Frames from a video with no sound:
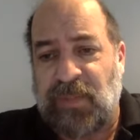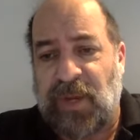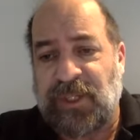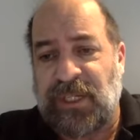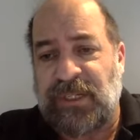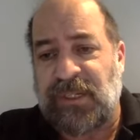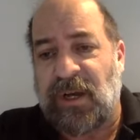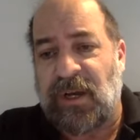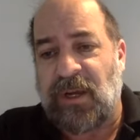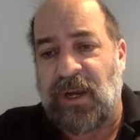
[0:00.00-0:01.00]

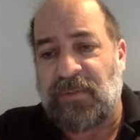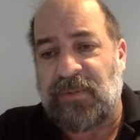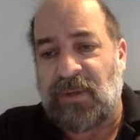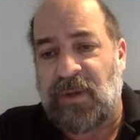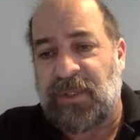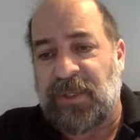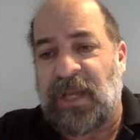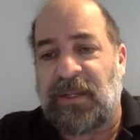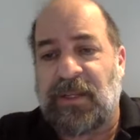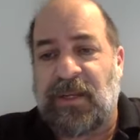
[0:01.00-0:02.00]
botsheets.com. So I'll put that
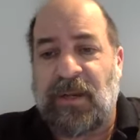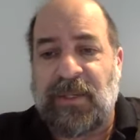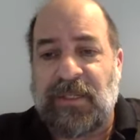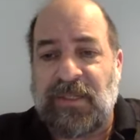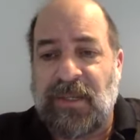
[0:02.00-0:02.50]
in the comments.